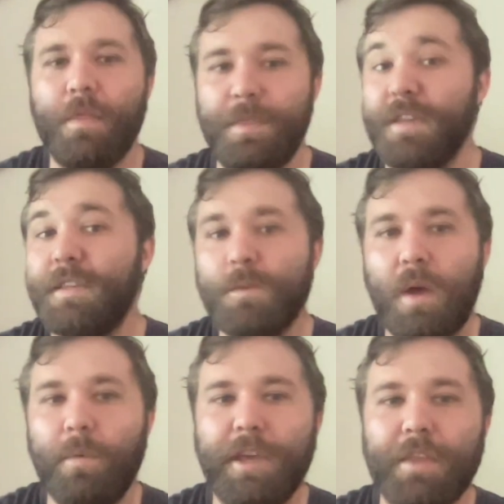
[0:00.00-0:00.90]
This is
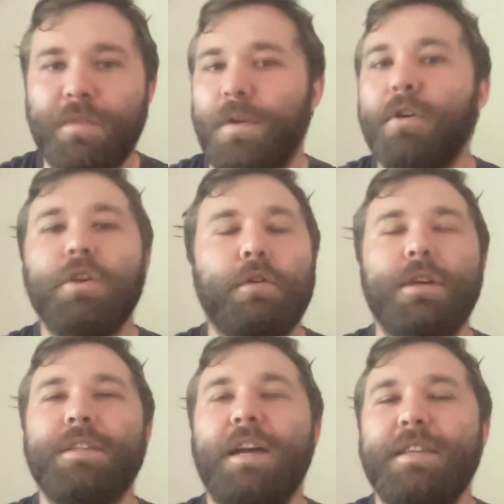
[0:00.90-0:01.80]
where we get the very
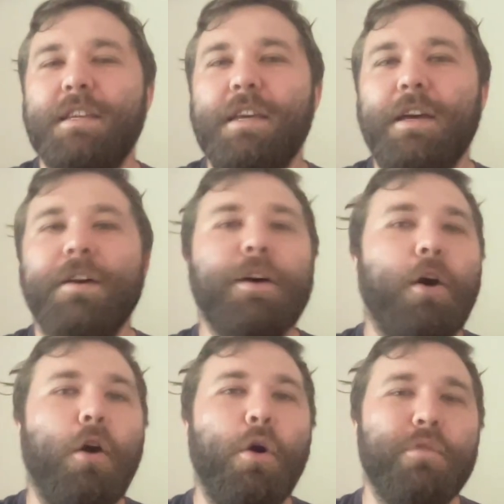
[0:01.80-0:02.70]
curious idea
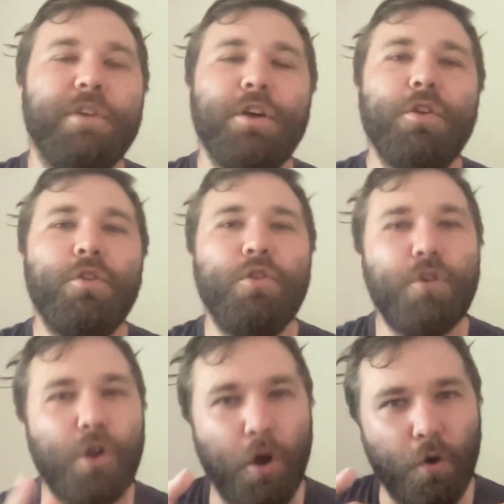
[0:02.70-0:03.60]
of
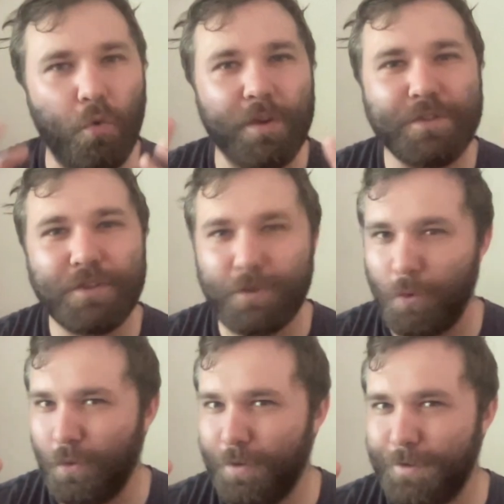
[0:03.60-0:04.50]
no
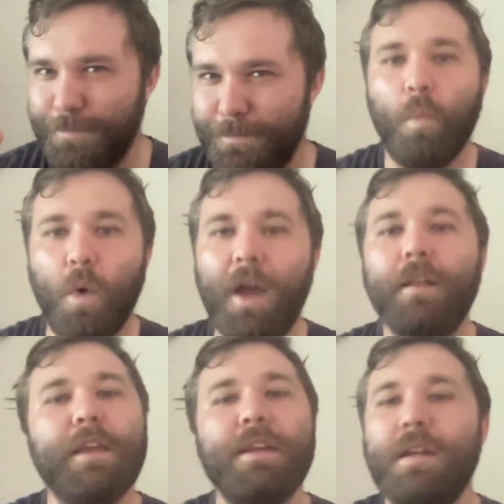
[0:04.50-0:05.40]
sword.
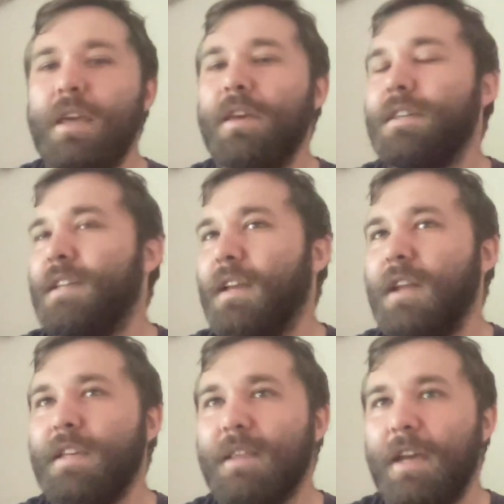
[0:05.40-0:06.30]
While in neither his
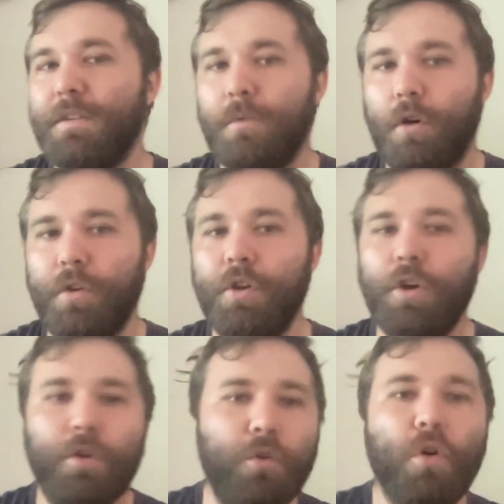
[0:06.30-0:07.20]
techniques later
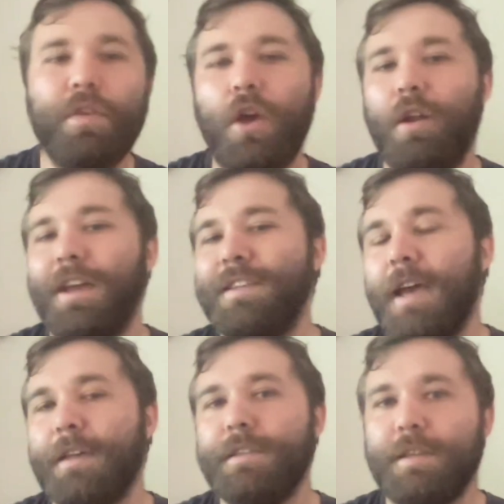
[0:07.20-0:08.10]
on, nor the earlier
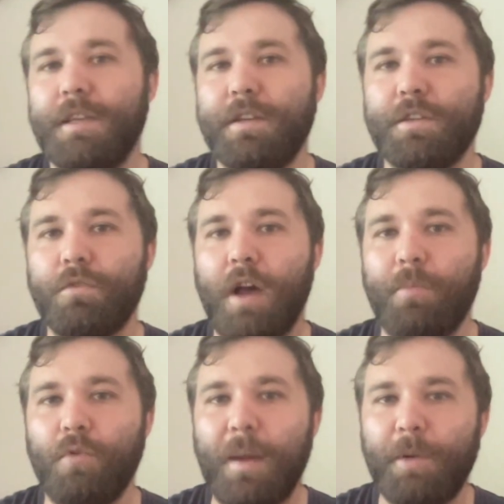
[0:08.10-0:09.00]
text does he
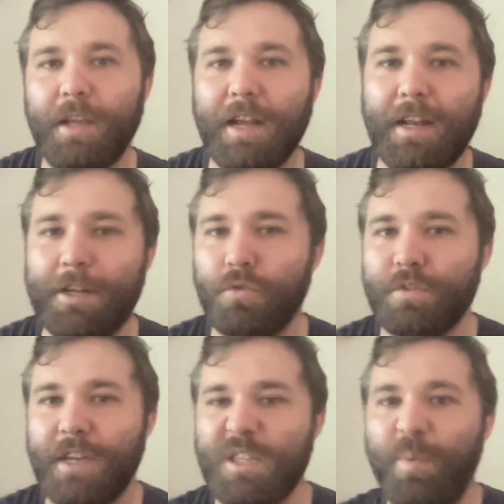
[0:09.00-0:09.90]
describe grappling in a literal
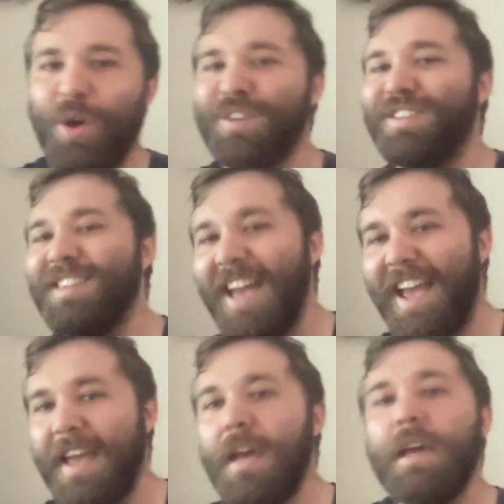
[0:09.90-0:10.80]
sense per
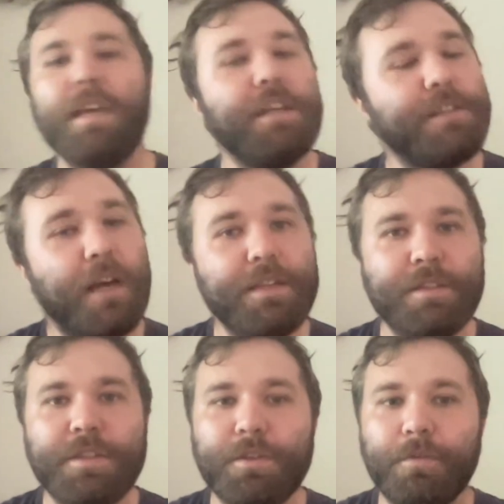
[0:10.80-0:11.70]
se, he does
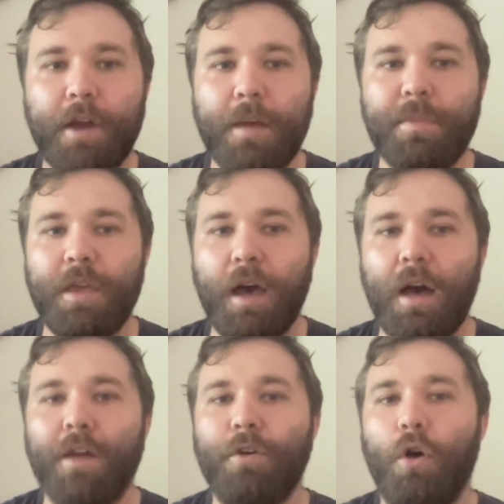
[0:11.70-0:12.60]
describe the
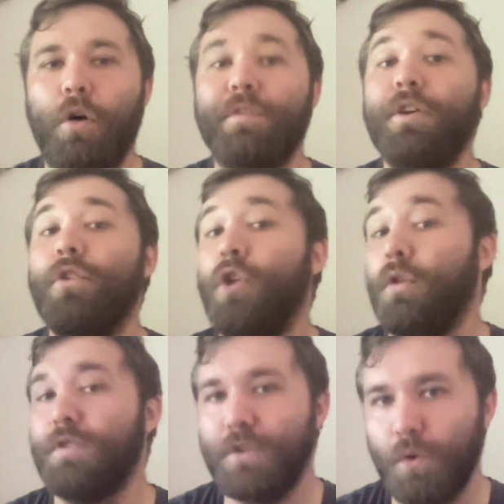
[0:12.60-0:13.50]
art of no
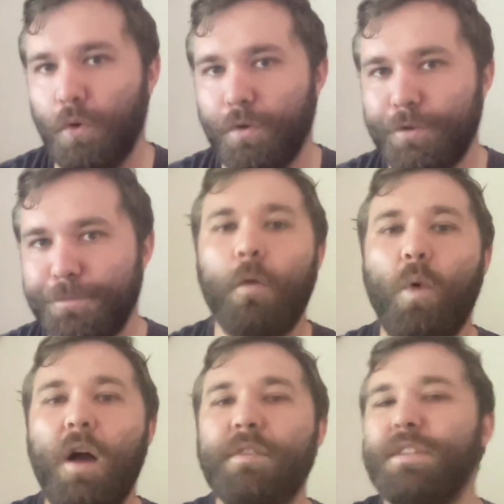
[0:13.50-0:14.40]
sword.
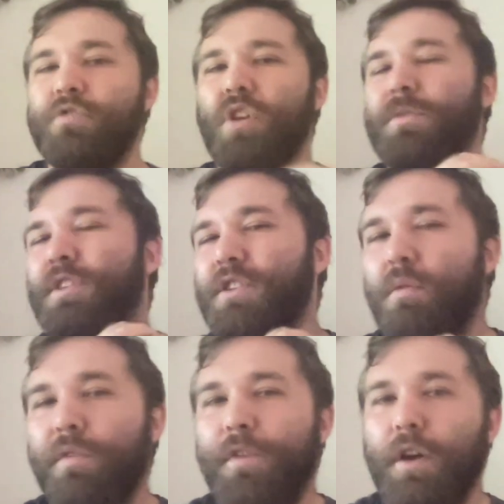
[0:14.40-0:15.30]
While this description does not
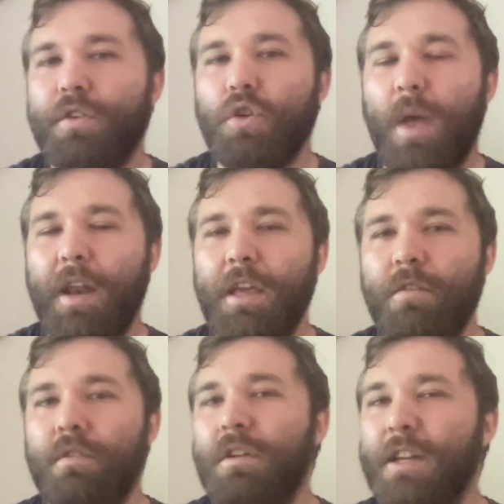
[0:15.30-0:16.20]
refer to
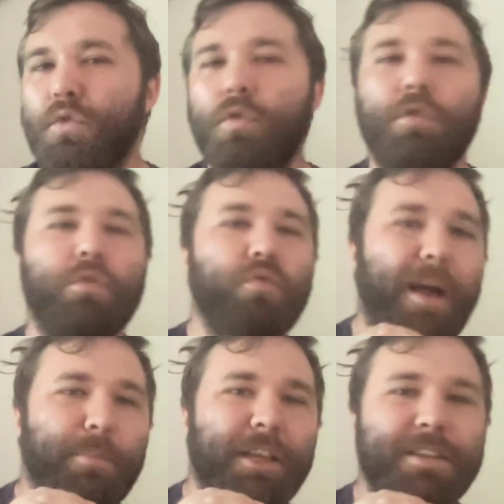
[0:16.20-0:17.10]
any literal
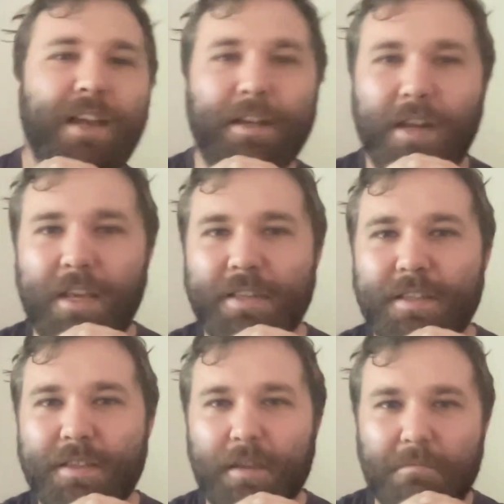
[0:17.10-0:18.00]
grappling
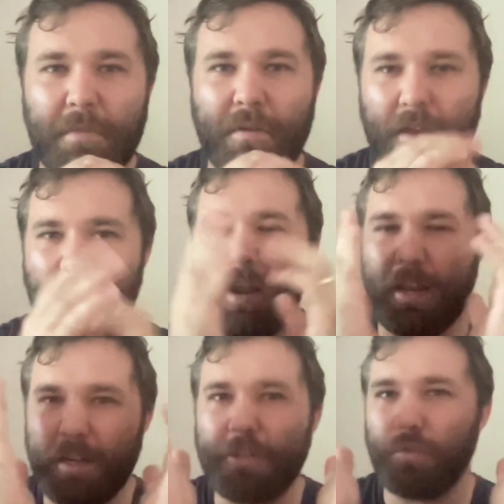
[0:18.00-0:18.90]
techniques in a
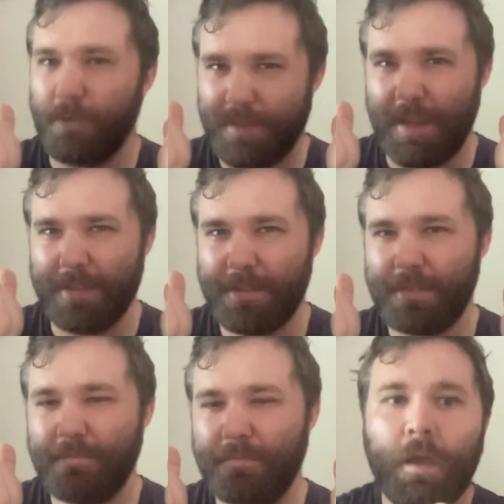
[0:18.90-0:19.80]
literal
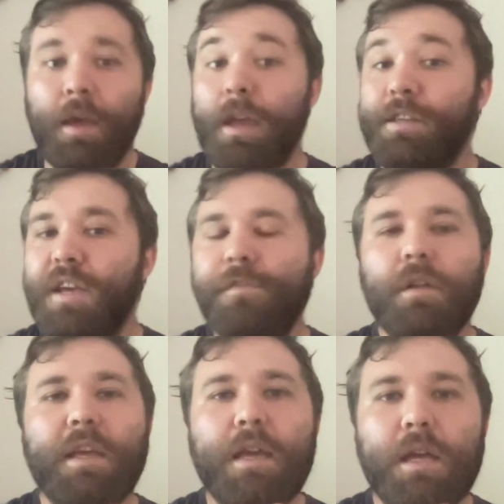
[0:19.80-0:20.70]
sense, it
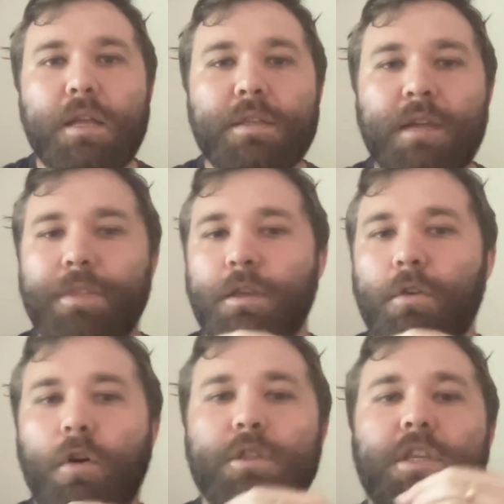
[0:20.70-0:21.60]
definitely hints at the
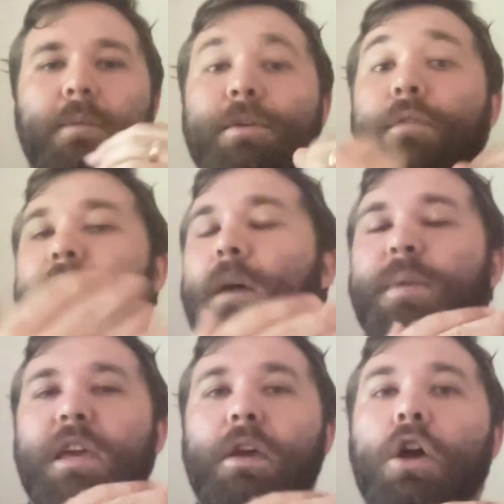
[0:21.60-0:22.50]
concept of there
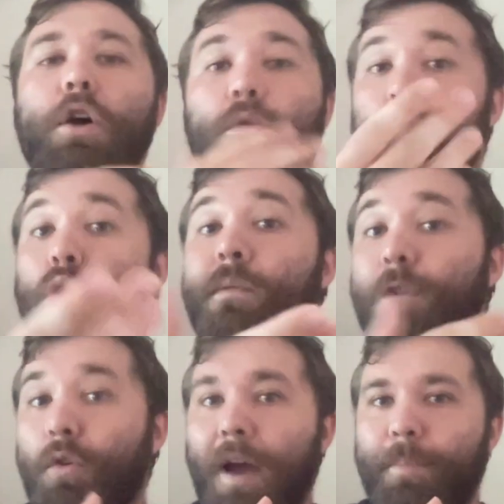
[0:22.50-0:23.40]
being room
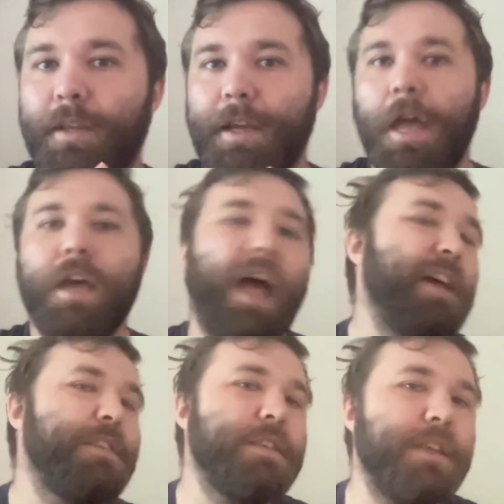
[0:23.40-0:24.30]
for grappling
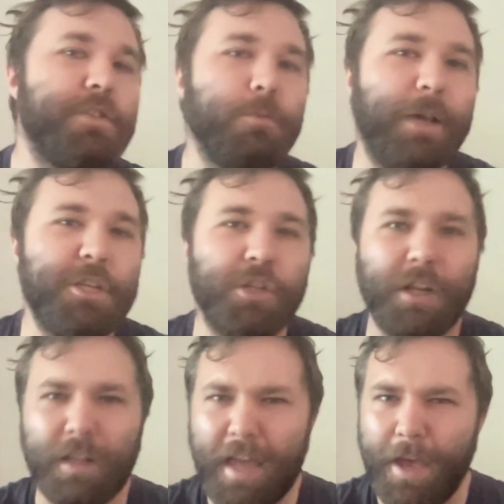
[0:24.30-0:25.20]
as the situation
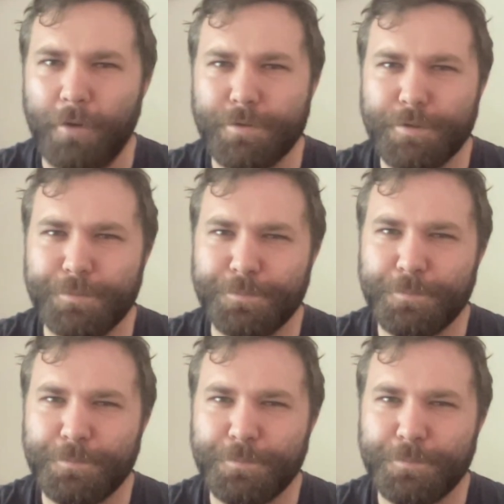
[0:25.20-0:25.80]
allows.